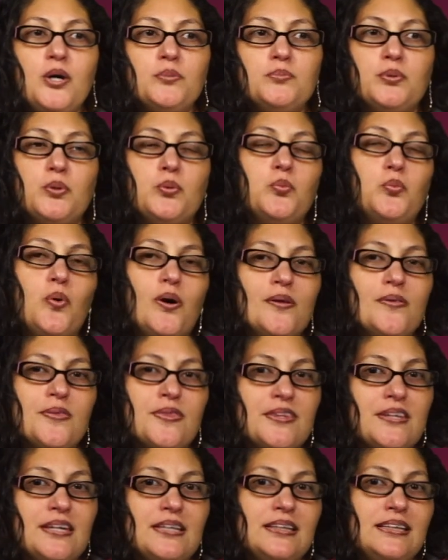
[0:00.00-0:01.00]
But one
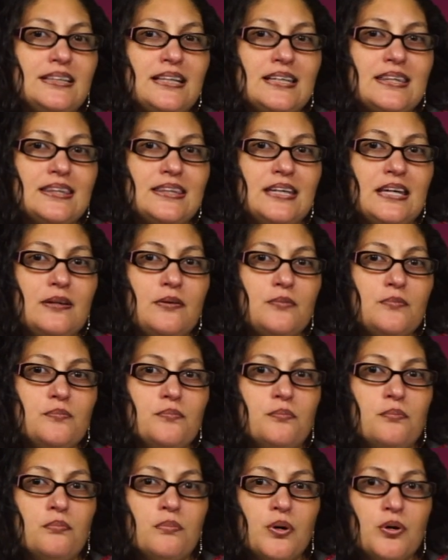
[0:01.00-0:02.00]
thing that I think
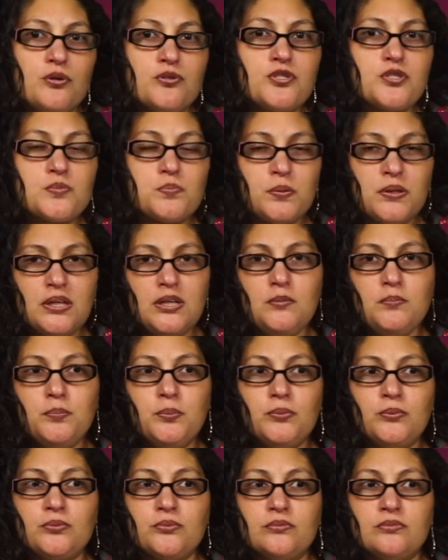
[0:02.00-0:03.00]
most
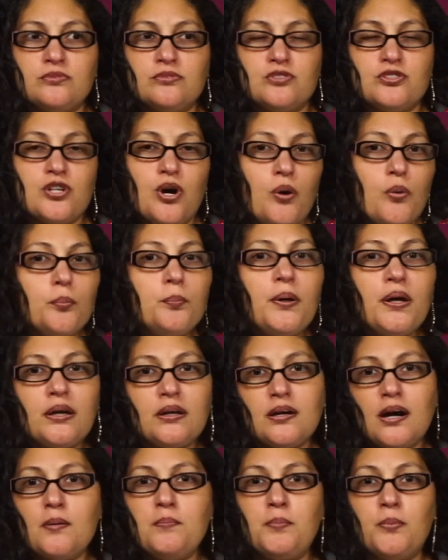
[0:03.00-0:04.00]
people don't pick
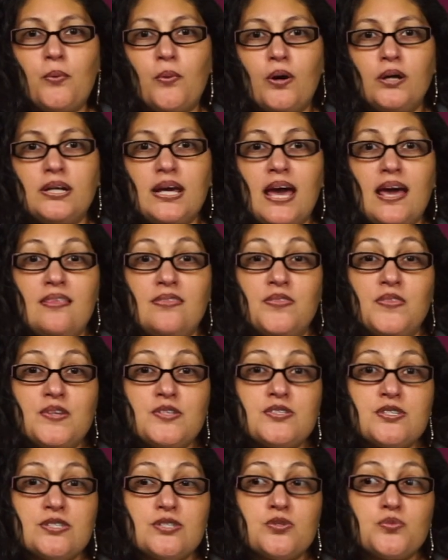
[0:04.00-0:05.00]
up on, and
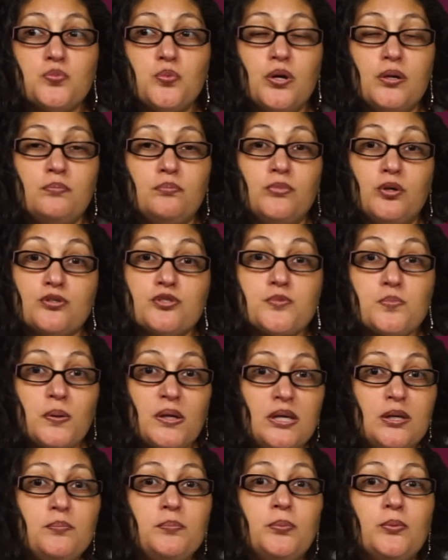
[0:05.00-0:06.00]
this is what most
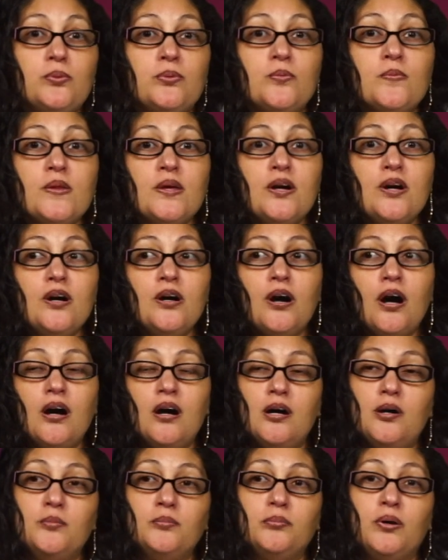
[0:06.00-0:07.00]
people
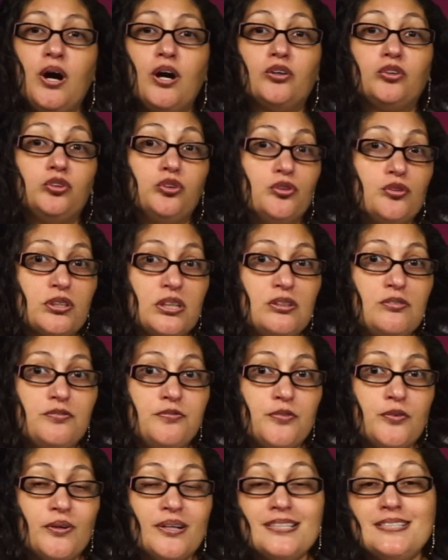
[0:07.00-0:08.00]
are looking
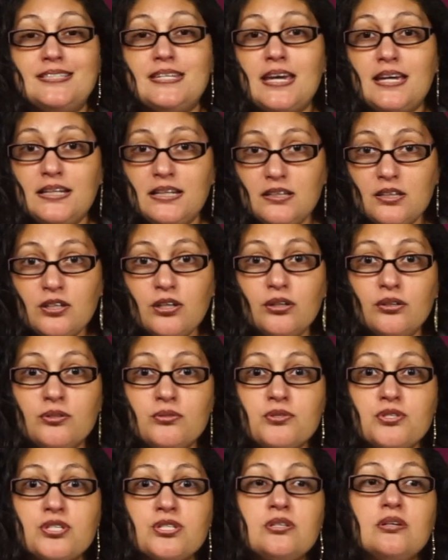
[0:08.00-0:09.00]
for, a dating
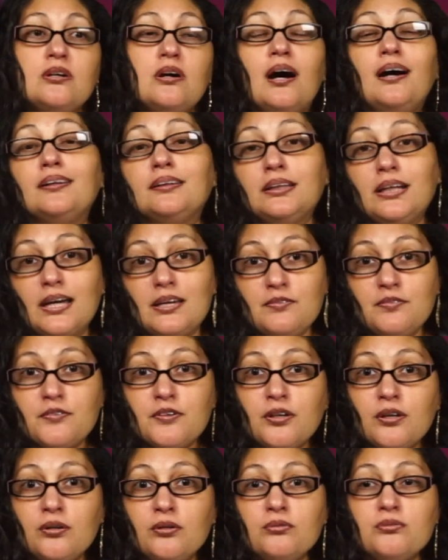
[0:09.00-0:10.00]
coach, a life
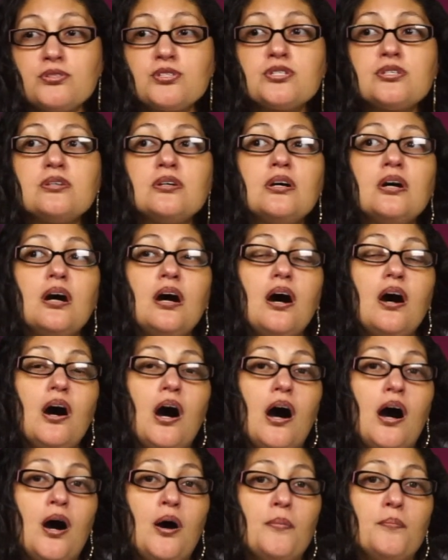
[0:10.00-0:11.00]
coach.
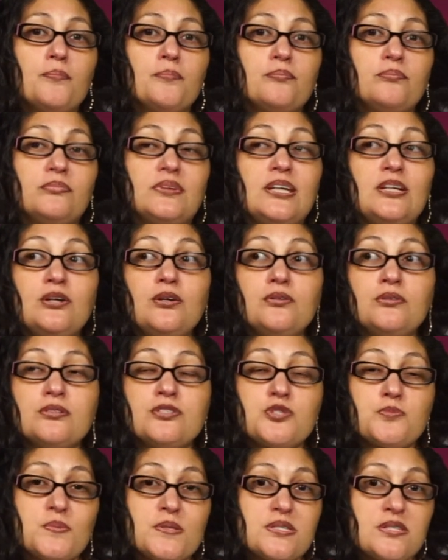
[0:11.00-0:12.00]
They go to
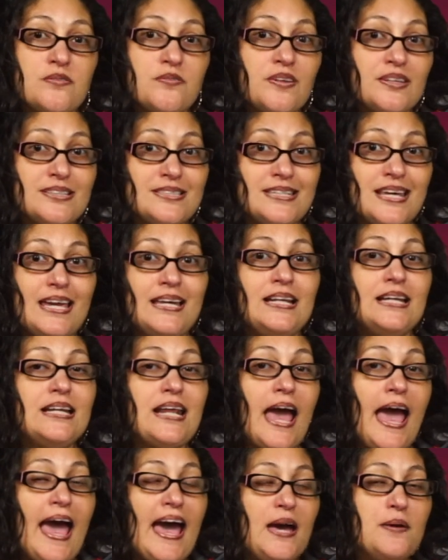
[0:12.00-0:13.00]
specific
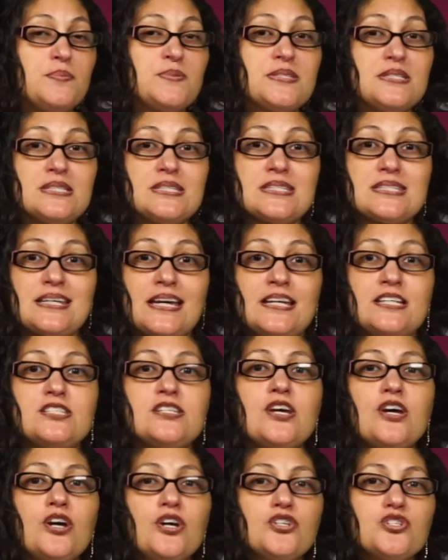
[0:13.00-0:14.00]
dating apps and sites
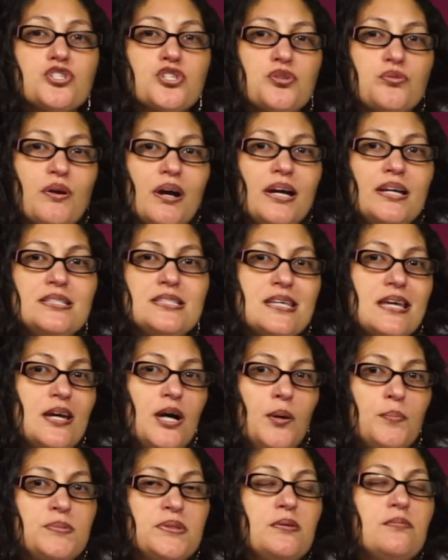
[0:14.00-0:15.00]
trying to
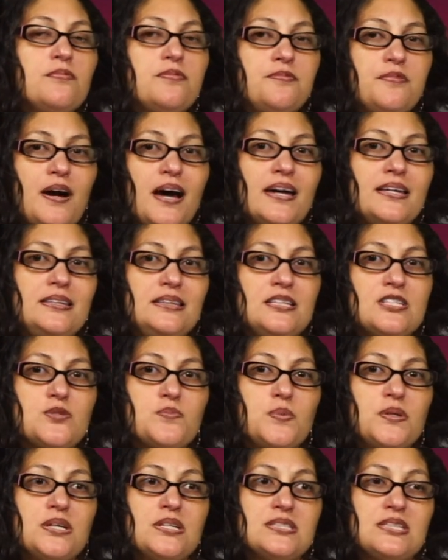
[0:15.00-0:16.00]
help them find this
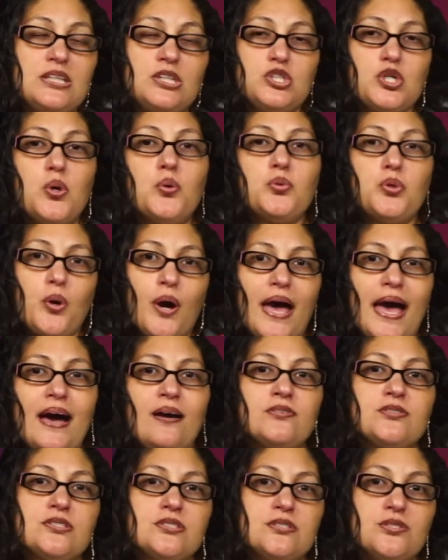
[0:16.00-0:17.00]
because they don't know
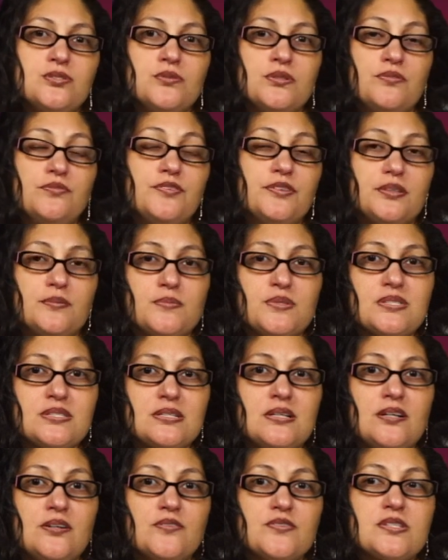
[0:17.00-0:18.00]
how to do it for
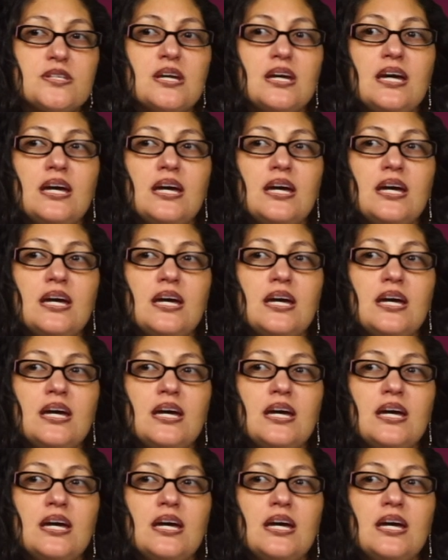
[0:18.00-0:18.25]
themselves.